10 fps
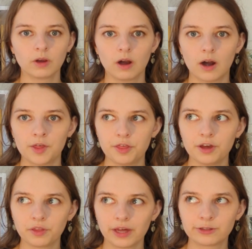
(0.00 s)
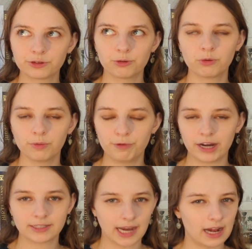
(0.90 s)
I think that's all the
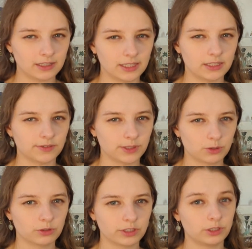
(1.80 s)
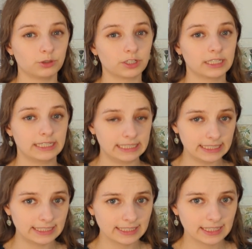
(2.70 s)
practicalities of the course that you're going to need.